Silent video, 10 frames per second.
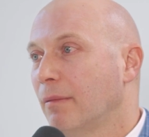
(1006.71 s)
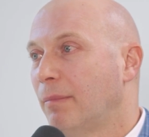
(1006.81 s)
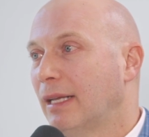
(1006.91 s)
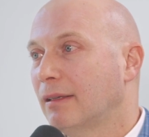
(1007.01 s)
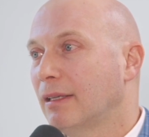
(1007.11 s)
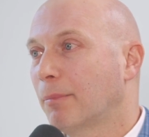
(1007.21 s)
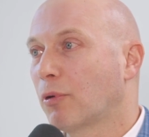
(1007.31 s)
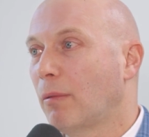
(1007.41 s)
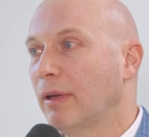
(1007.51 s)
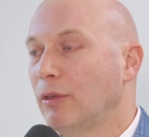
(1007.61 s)
But the
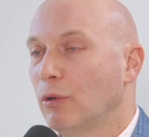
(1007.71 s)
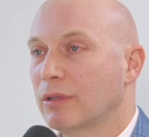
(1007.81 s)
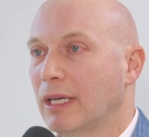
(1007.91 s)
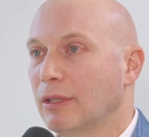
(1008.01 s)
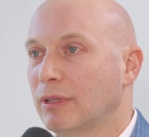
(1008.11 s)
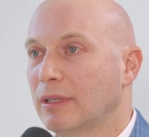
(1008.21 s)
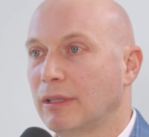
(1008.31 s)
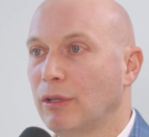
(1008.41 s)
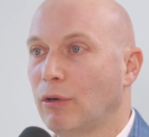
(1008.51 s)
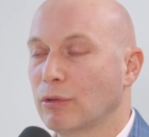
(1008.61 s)
problem in those countries is
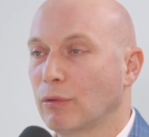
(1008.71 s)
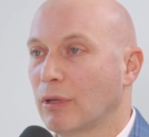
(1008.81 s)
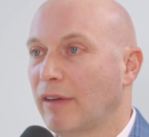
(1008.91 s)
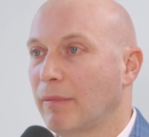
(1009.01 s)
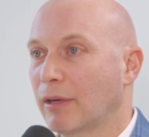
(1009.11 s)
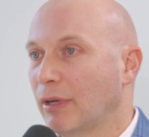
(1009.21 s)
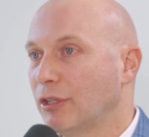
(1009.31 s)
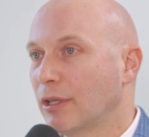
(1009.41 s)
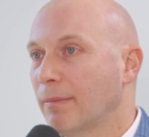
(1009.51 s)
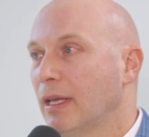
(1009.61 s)
that you also don't have
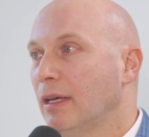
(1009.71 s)
migration.